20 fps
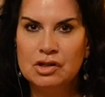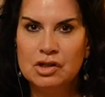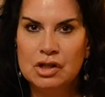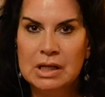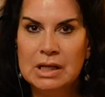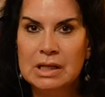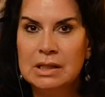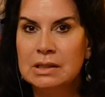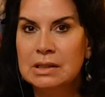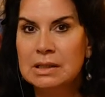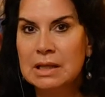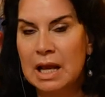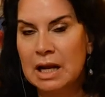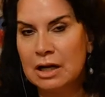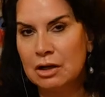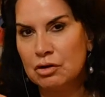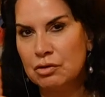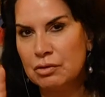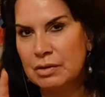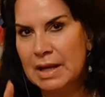genes
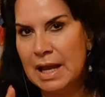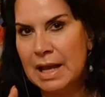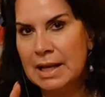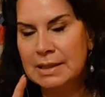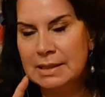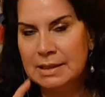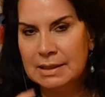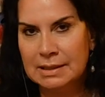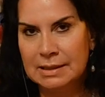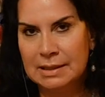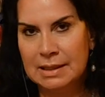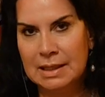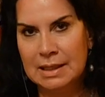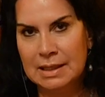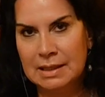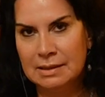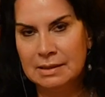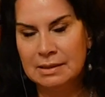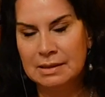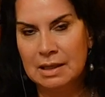and create
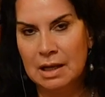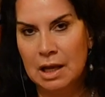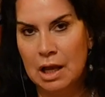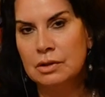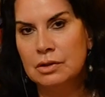disease.